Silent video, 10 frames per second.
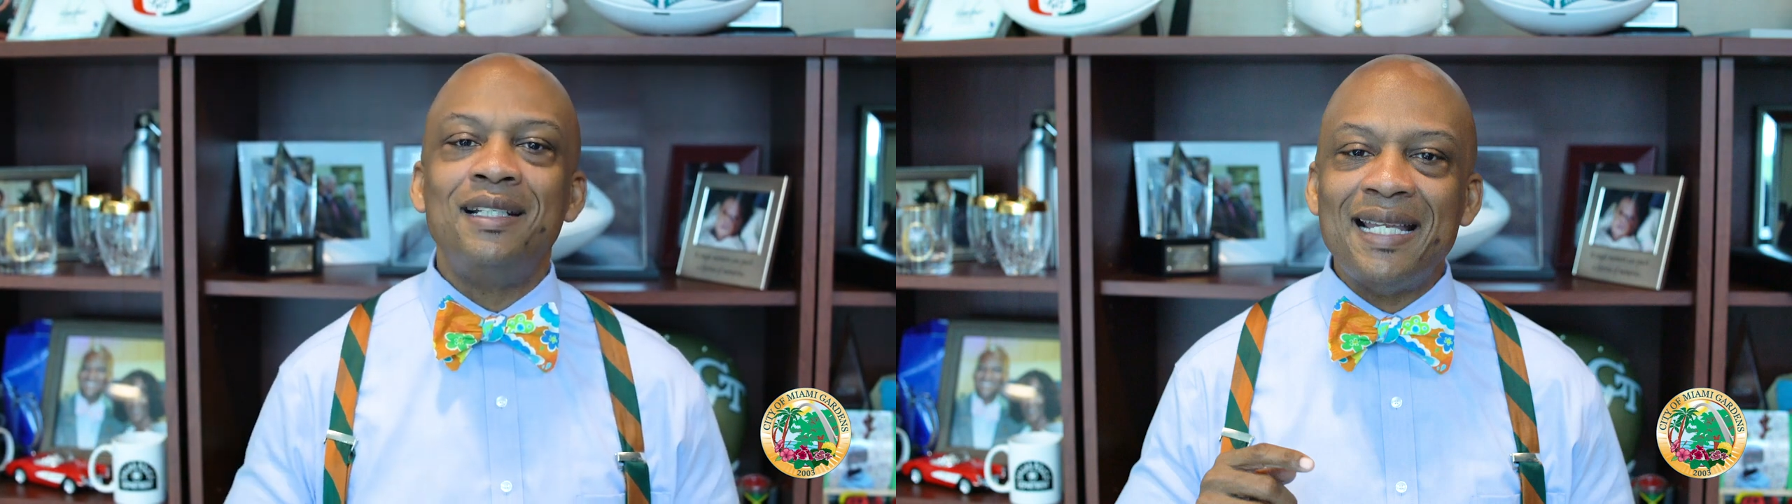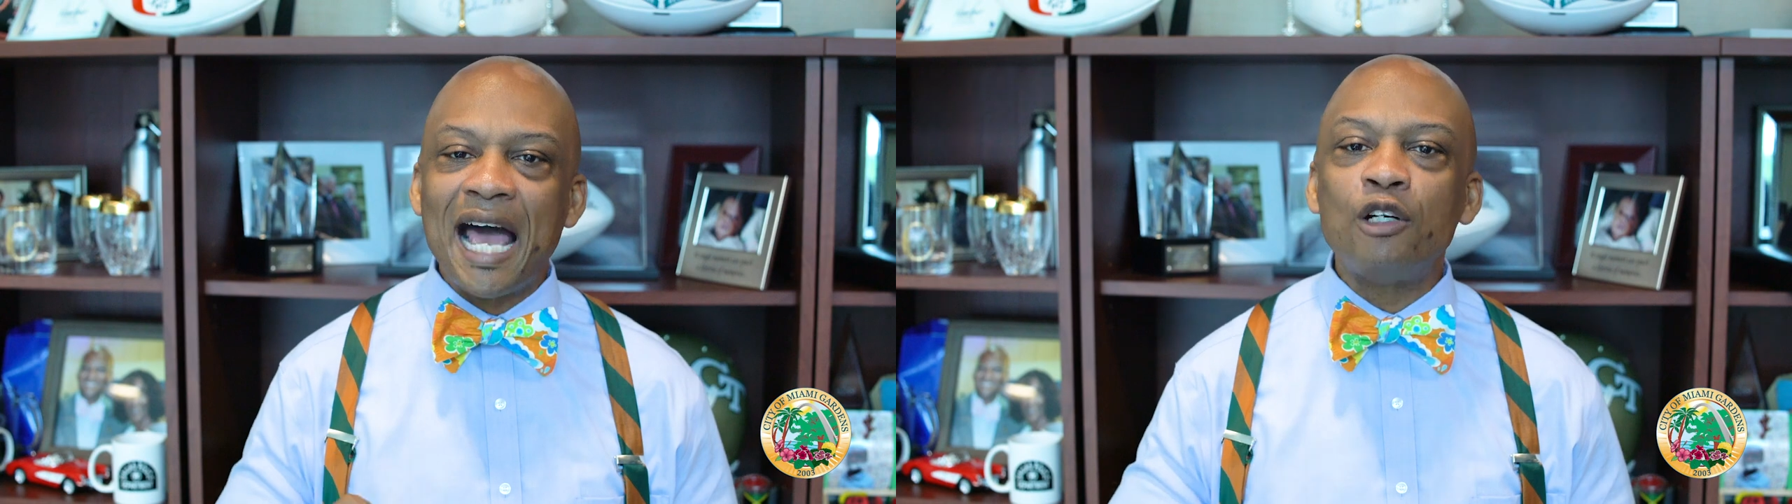
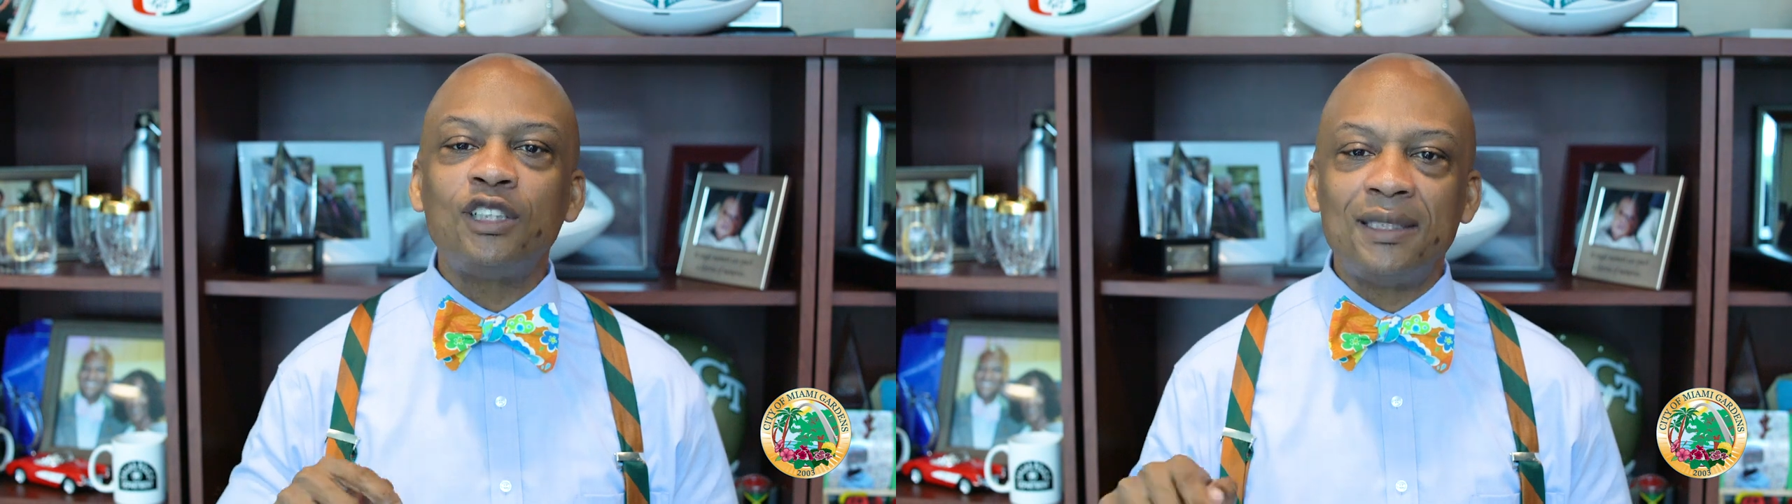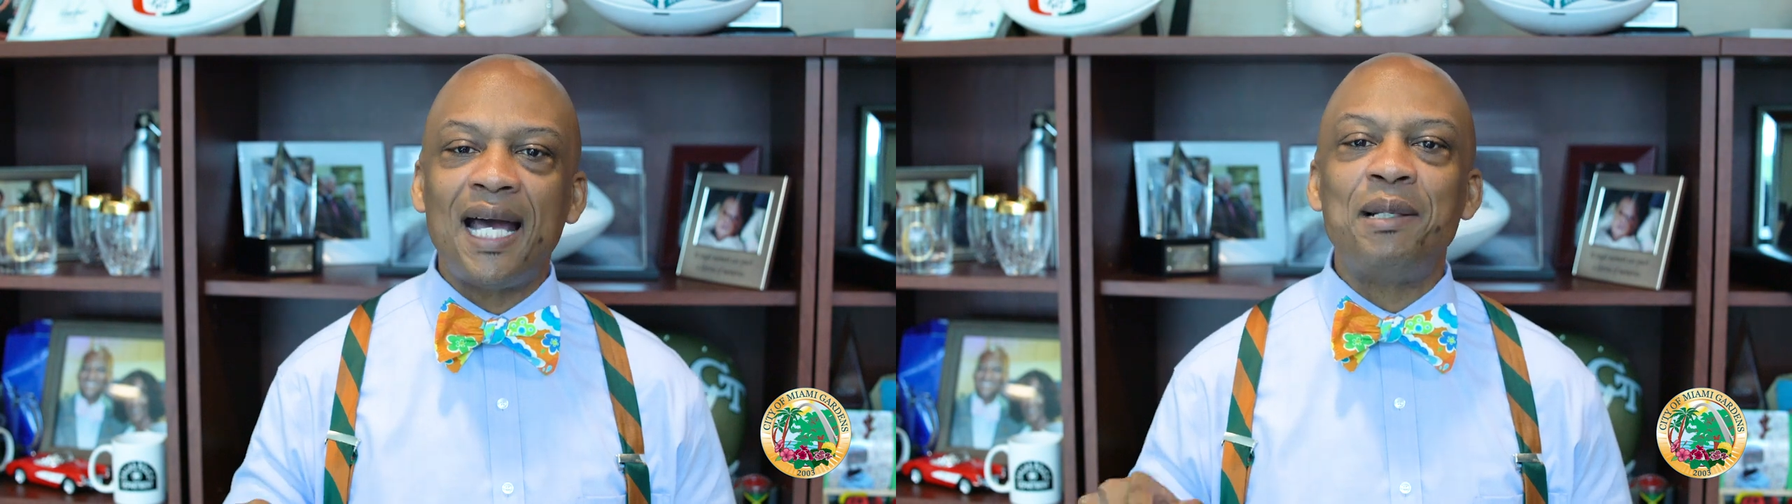Now's the
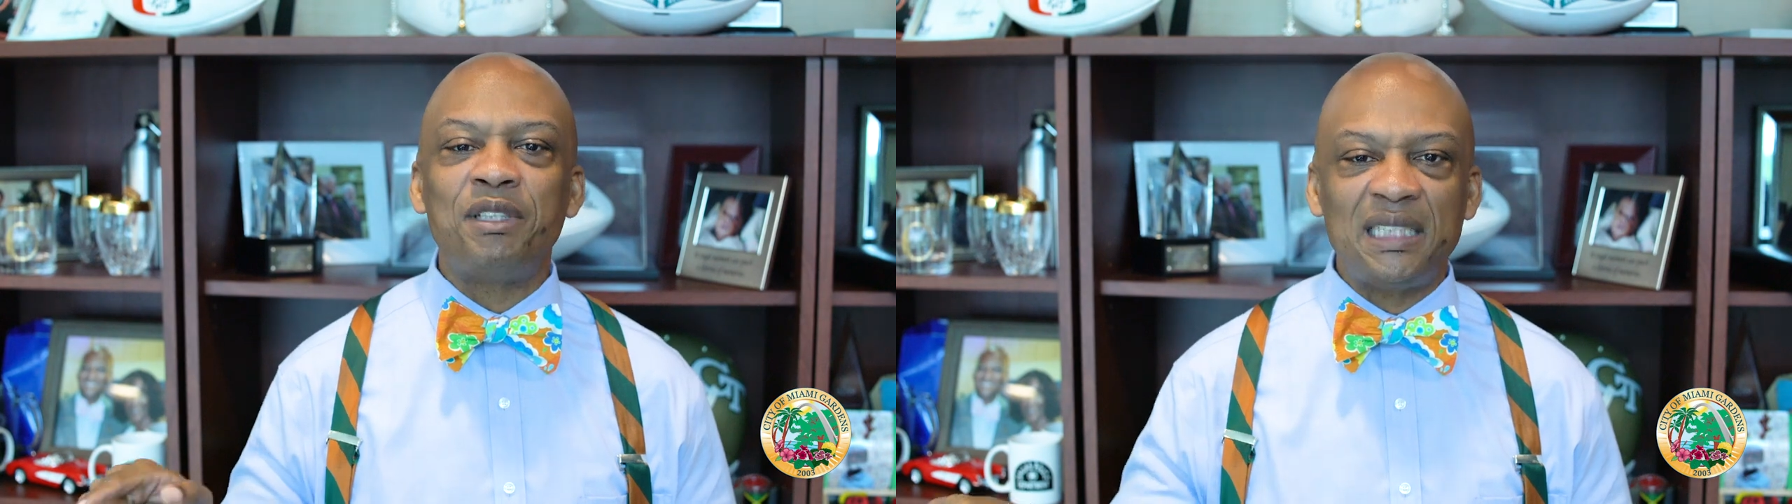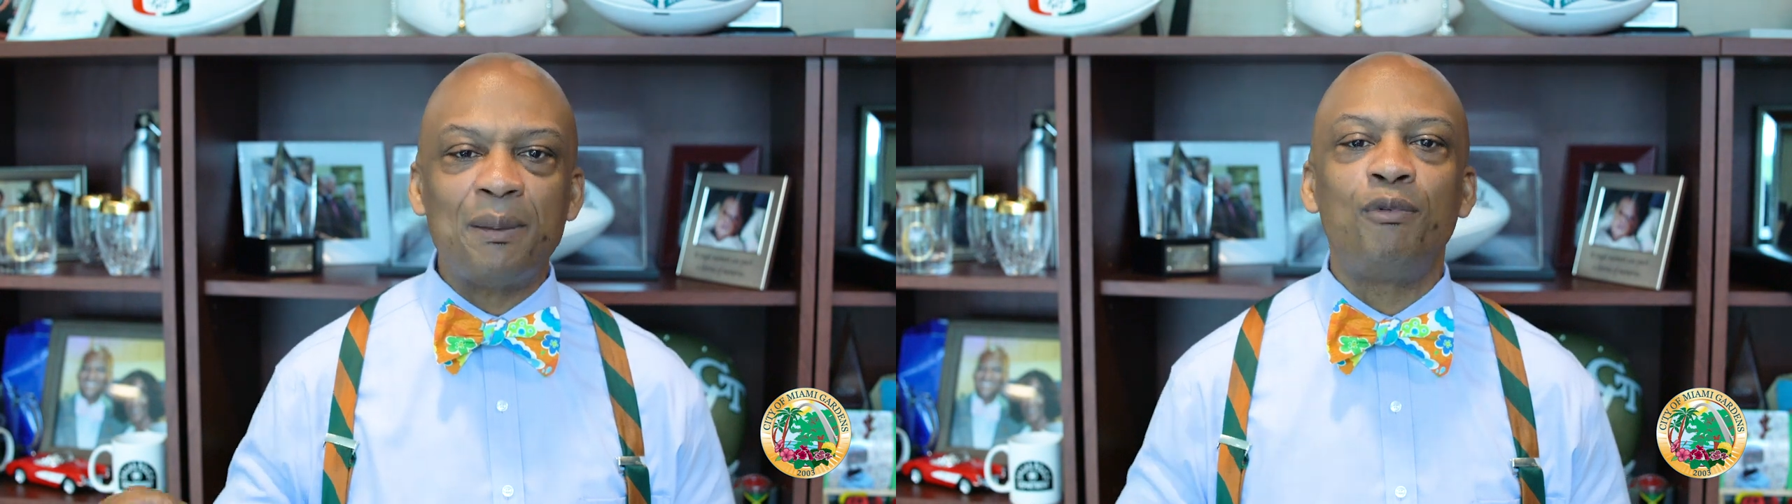time to
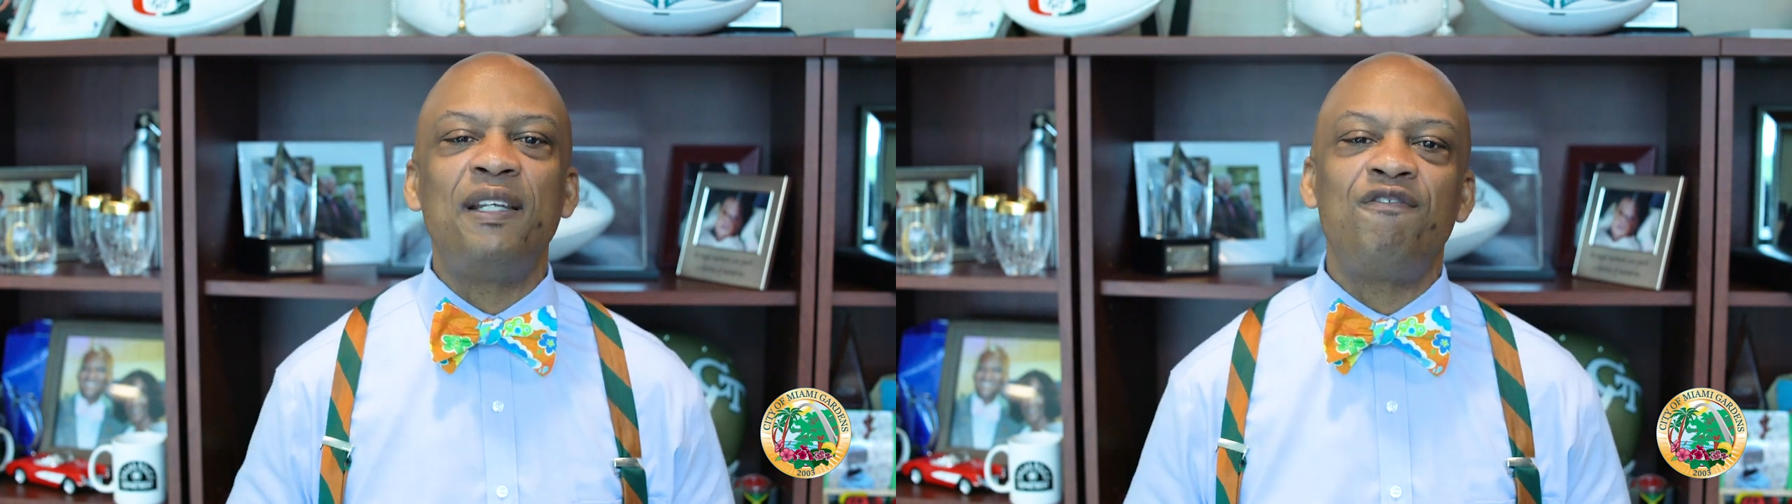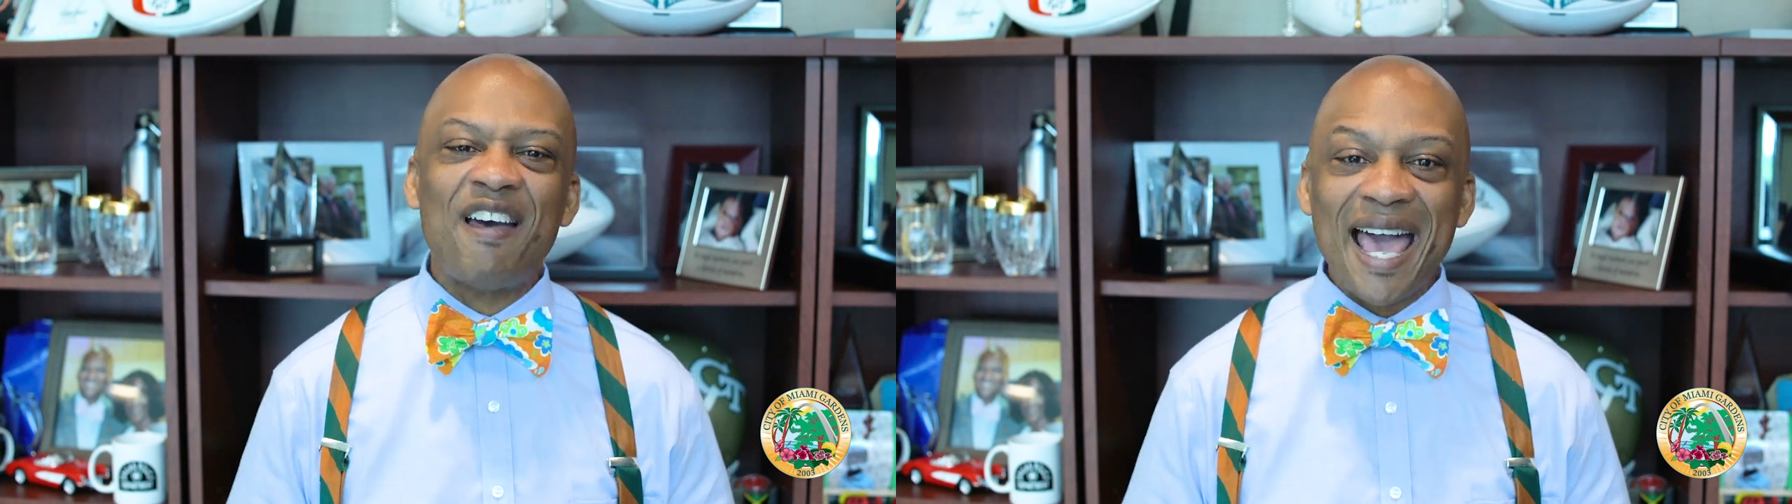
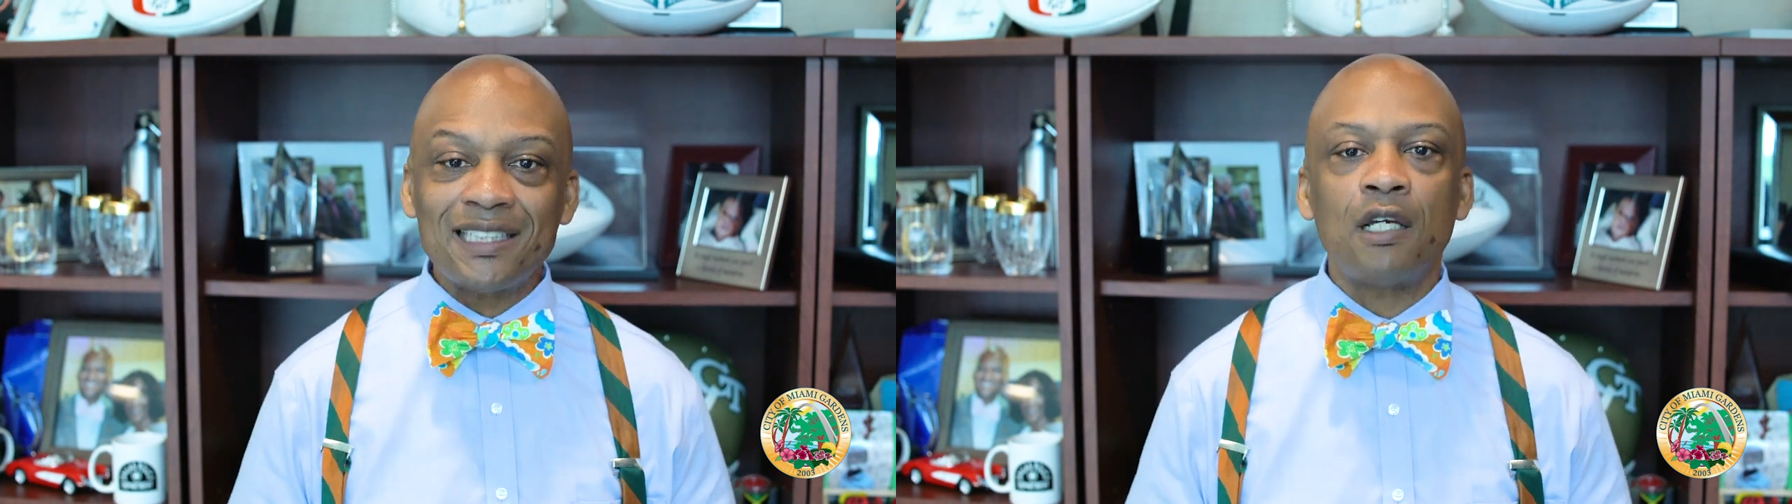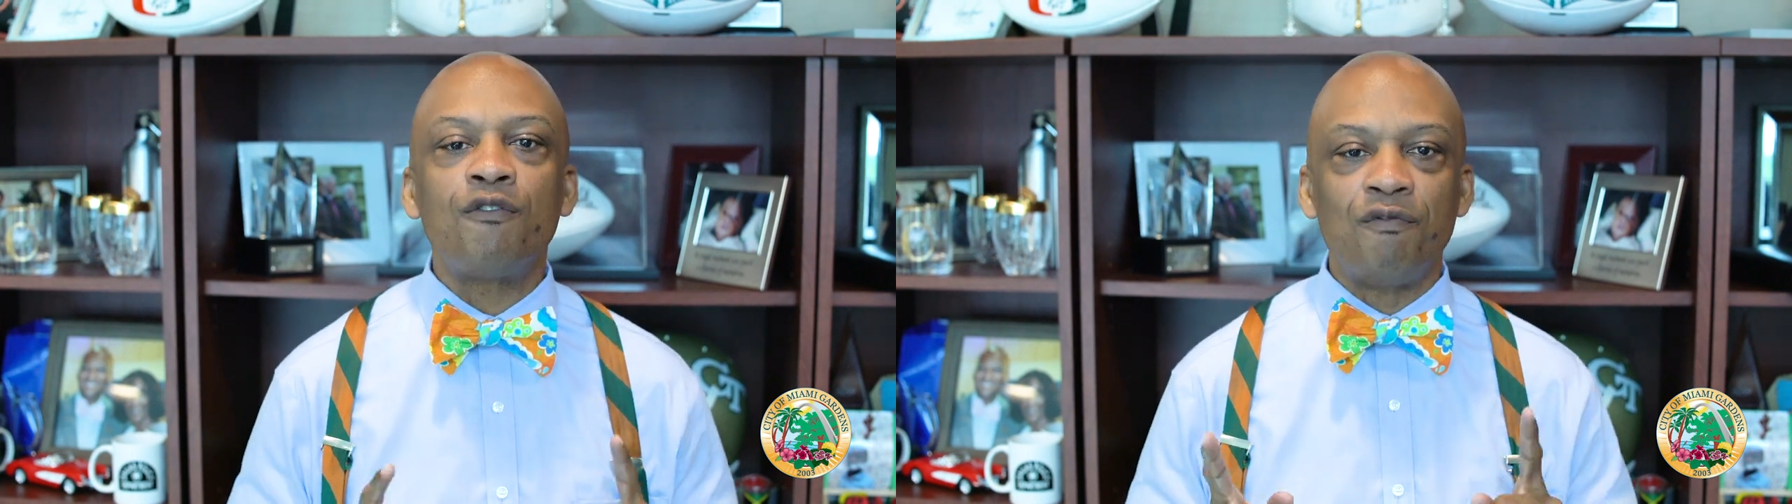separate
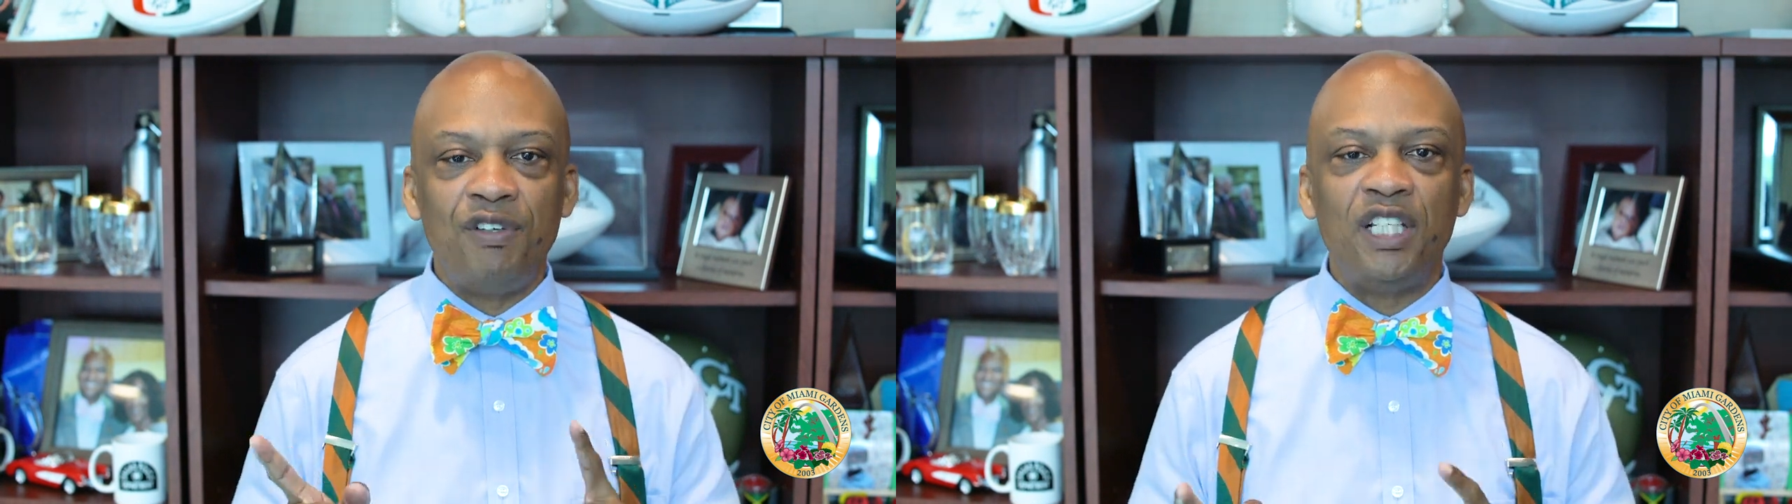fact from